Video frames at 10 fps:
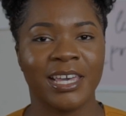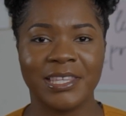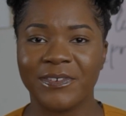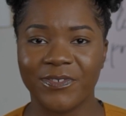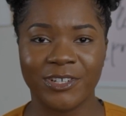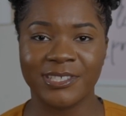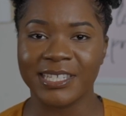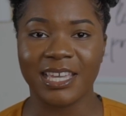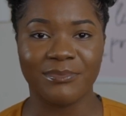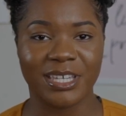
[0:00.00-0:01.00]
in the
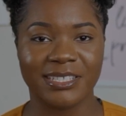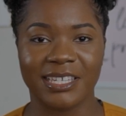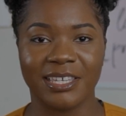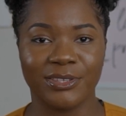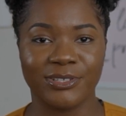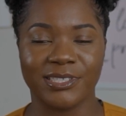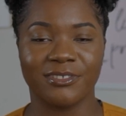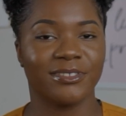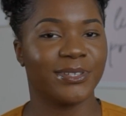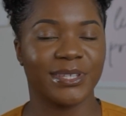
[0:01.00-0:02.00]
first day, because again, there's
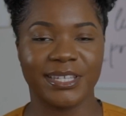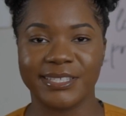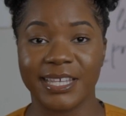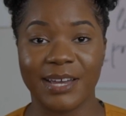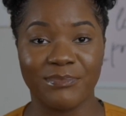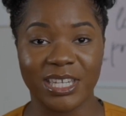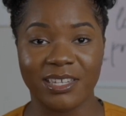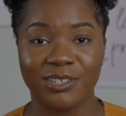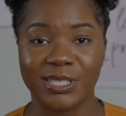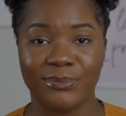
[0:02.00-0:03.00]
literally things that
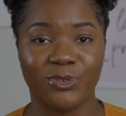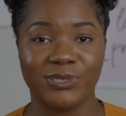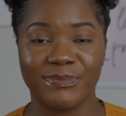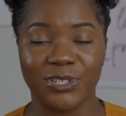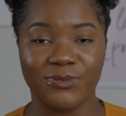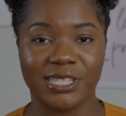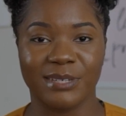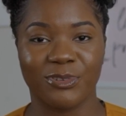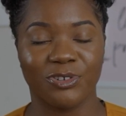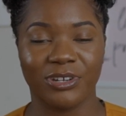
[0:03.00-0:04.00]
me, someone who's been using
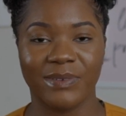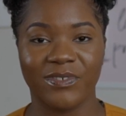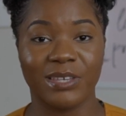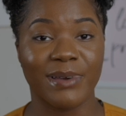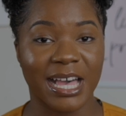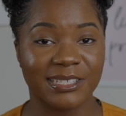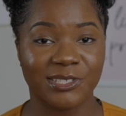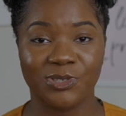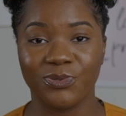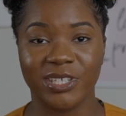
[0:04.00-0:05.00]
the program for the
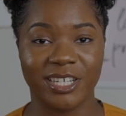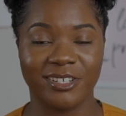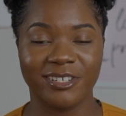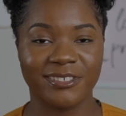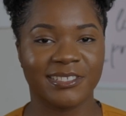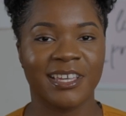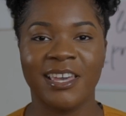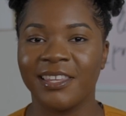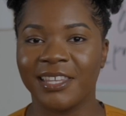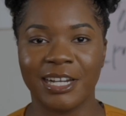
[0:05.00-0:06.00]
past 2 years,
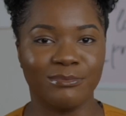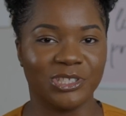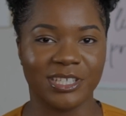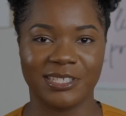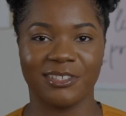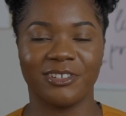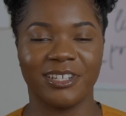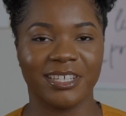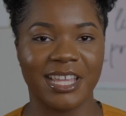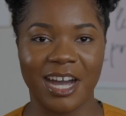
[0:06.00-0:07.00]
that I'm just
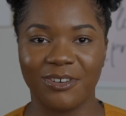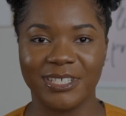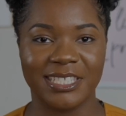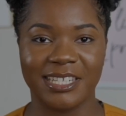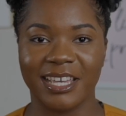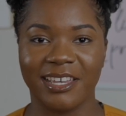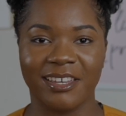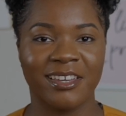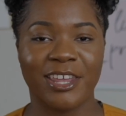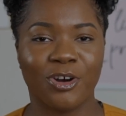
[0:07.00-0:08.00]
learning now and
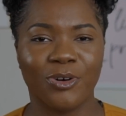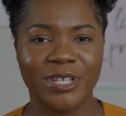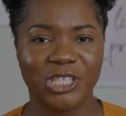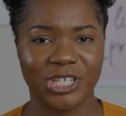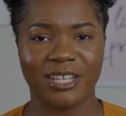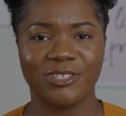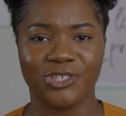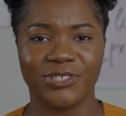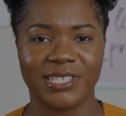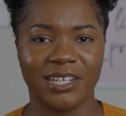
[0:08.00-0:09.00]
today. And always
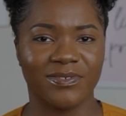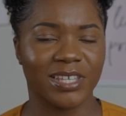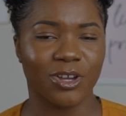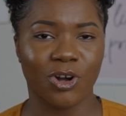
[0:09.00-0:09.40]
challenge yourself, like